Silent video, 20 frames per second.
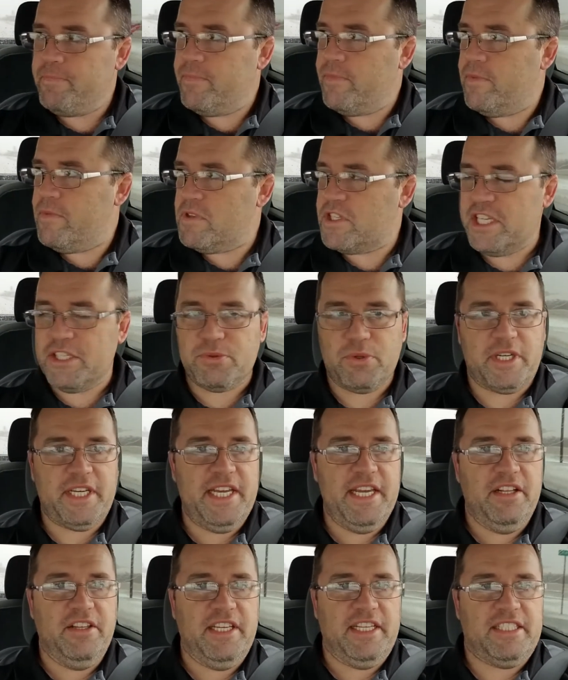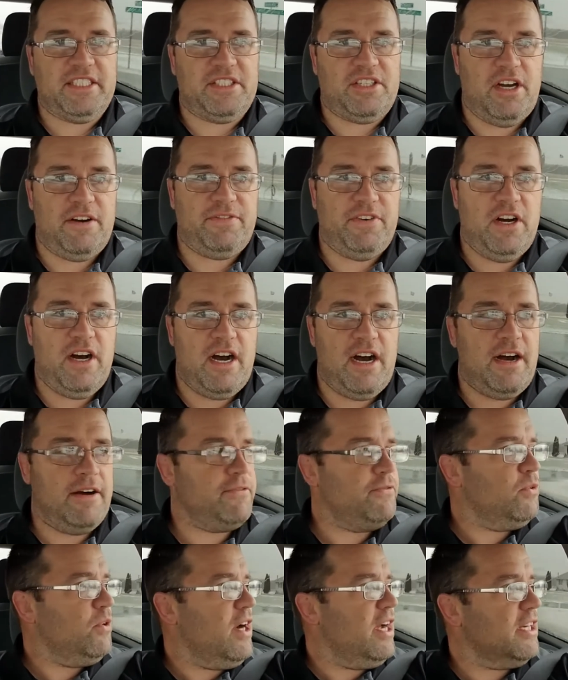Since we're killing stuff
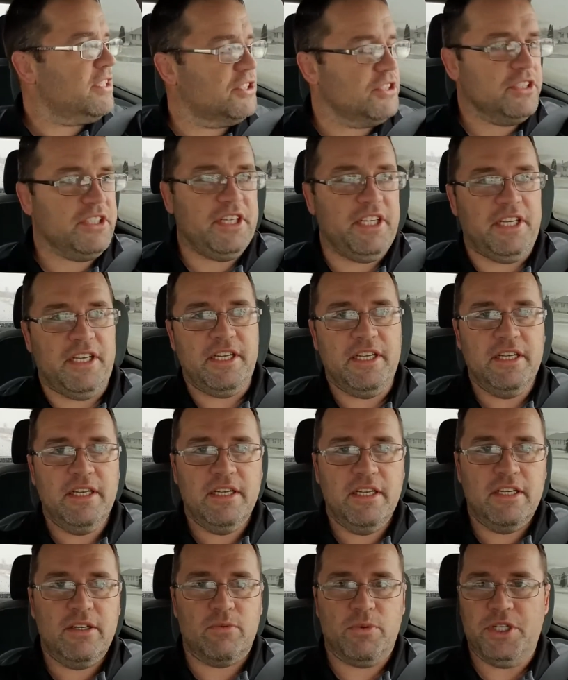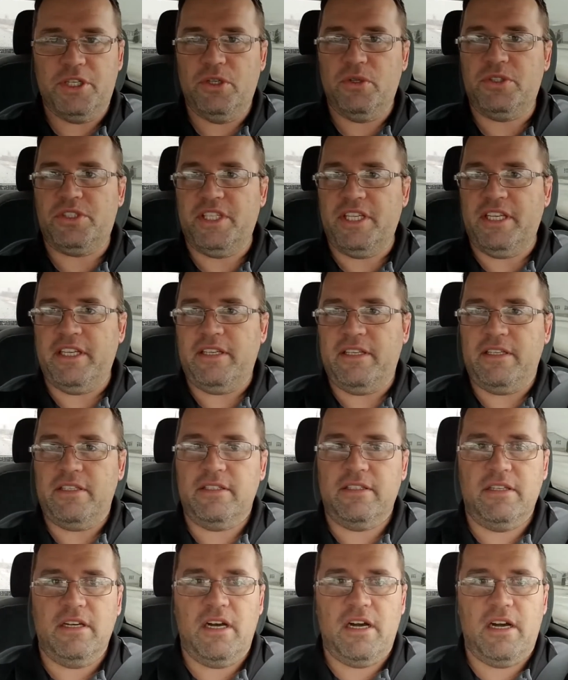off, we're actually reducing
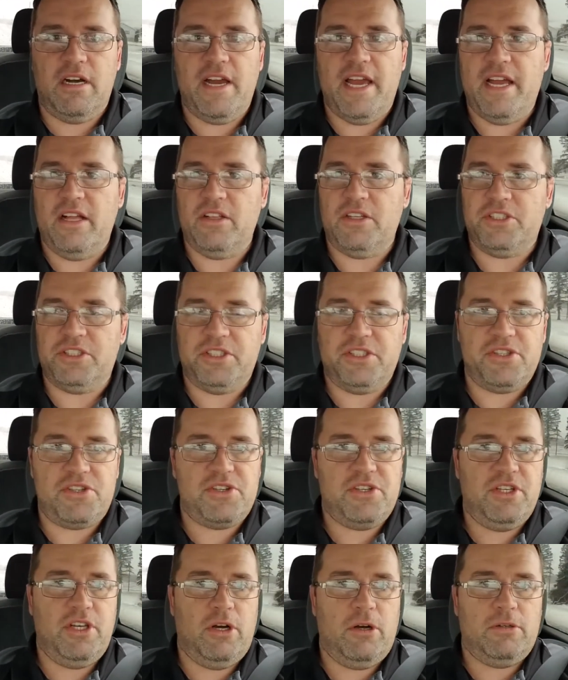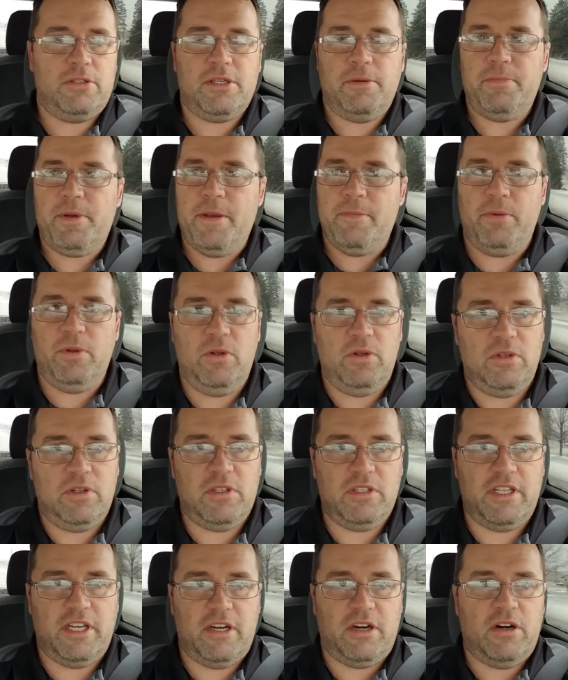allergens. You know, some people
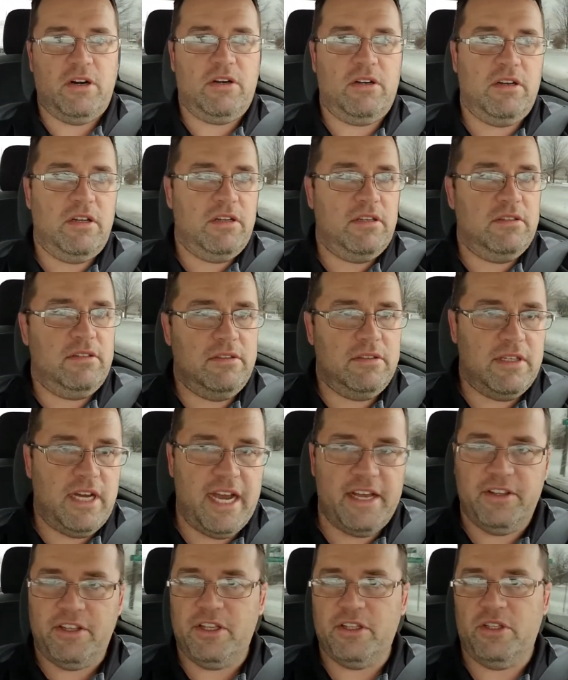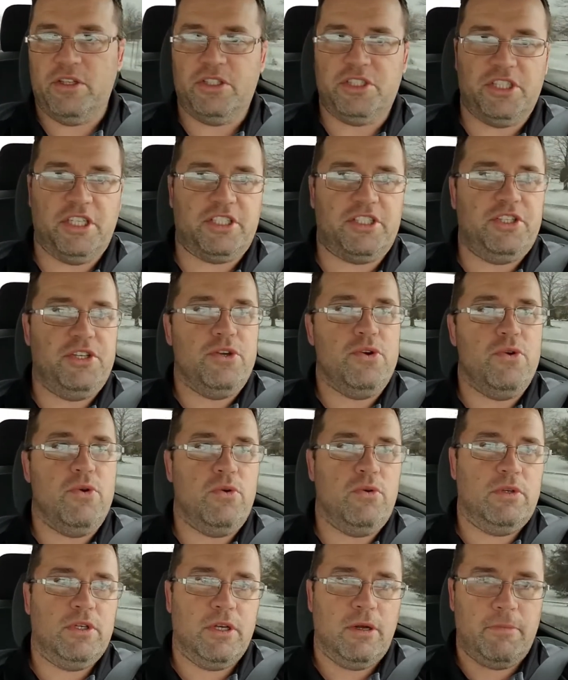that are highly allergic to,
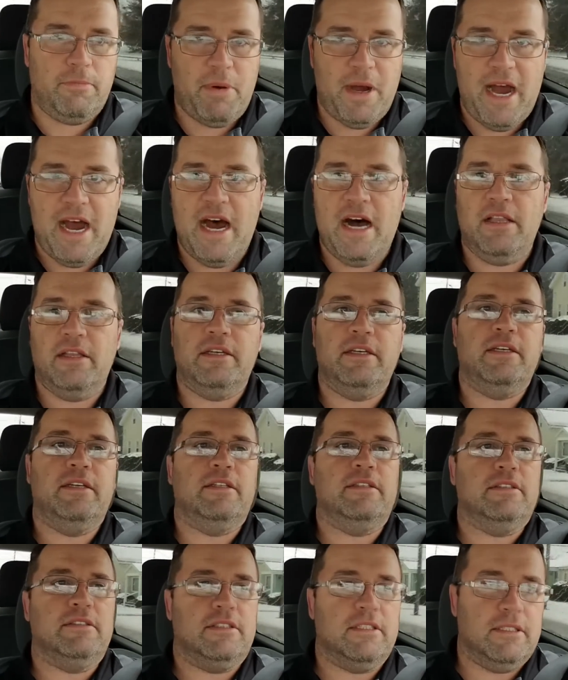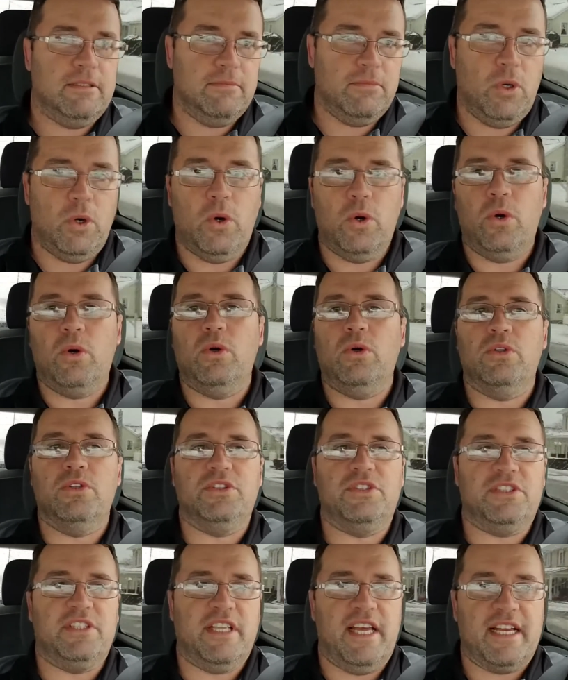you know, pollens and
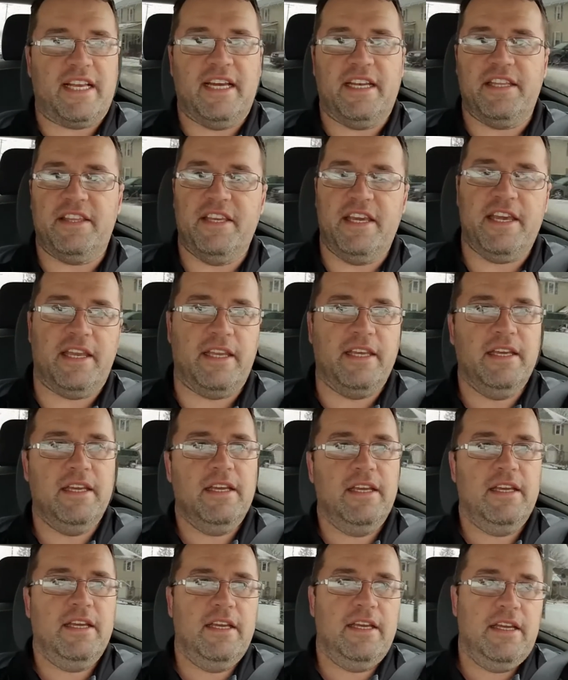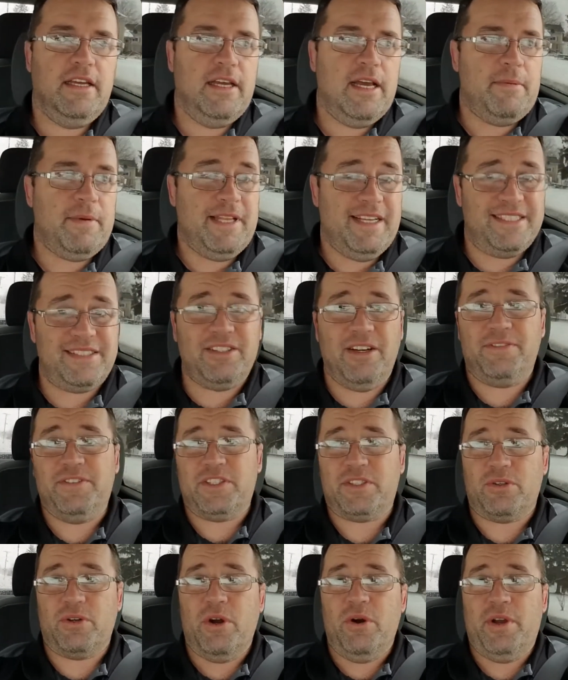molds and that kind of thing, I mean, that stuff
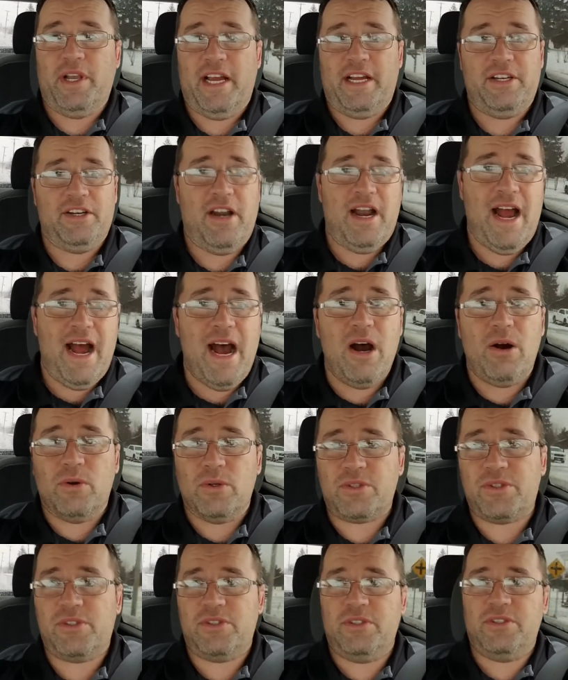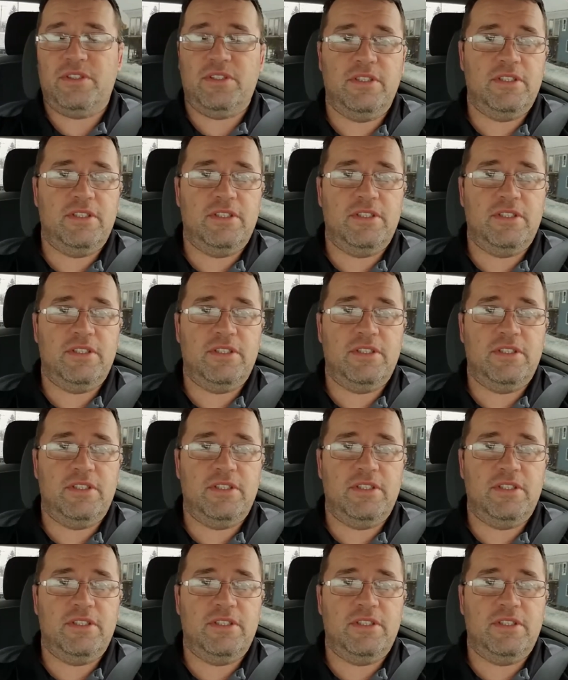is growing on your house.